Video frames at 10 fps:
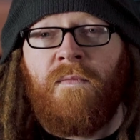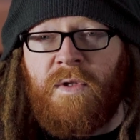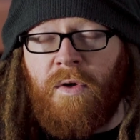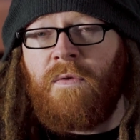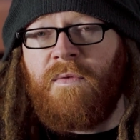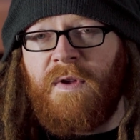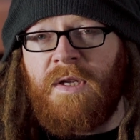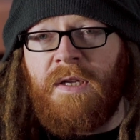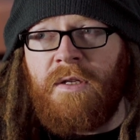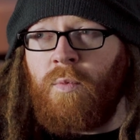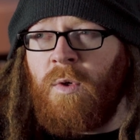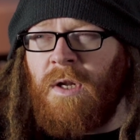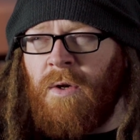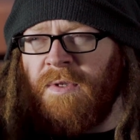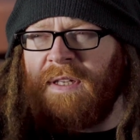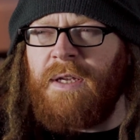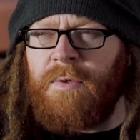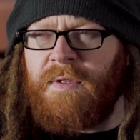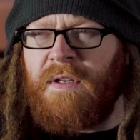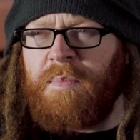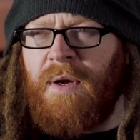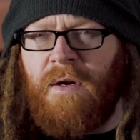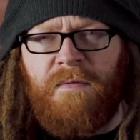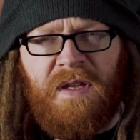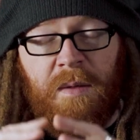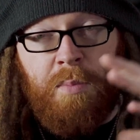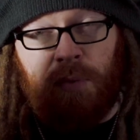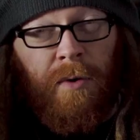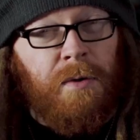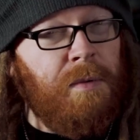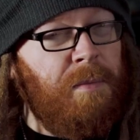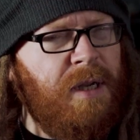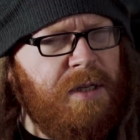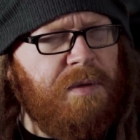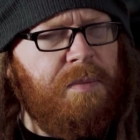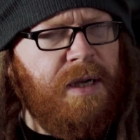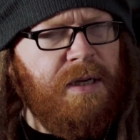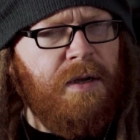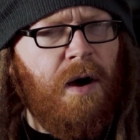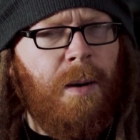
Photography is one of those skills that's part of the broader miniature painting